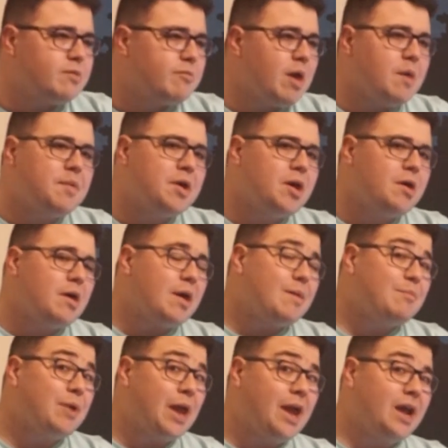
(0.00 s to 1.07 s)
maybe a
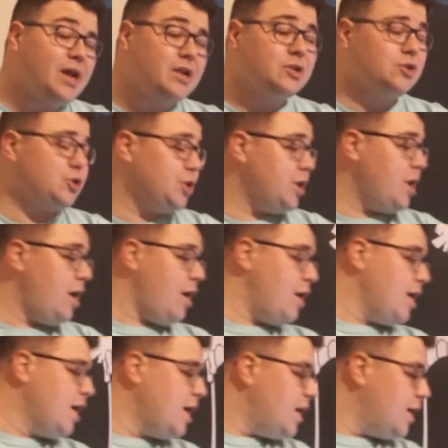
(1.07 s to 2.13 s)
Pangea